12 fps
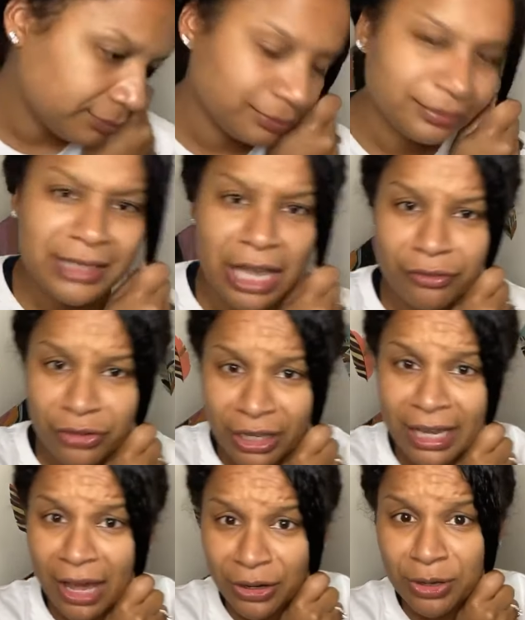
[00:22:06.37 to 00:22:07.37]
Now if you're like,
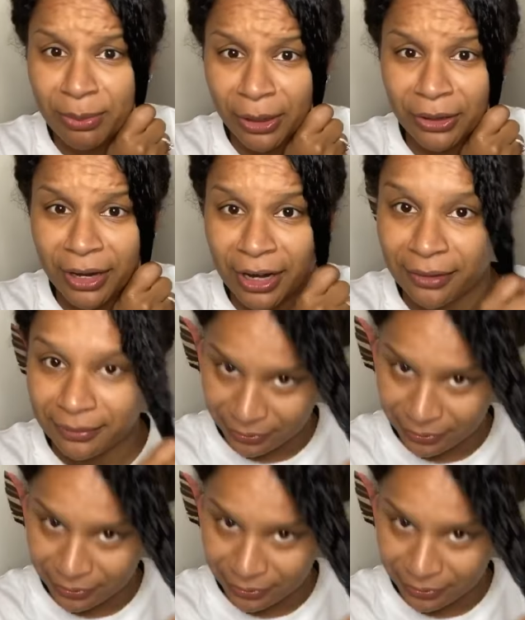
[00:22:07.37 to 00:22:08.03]
how do you part hair?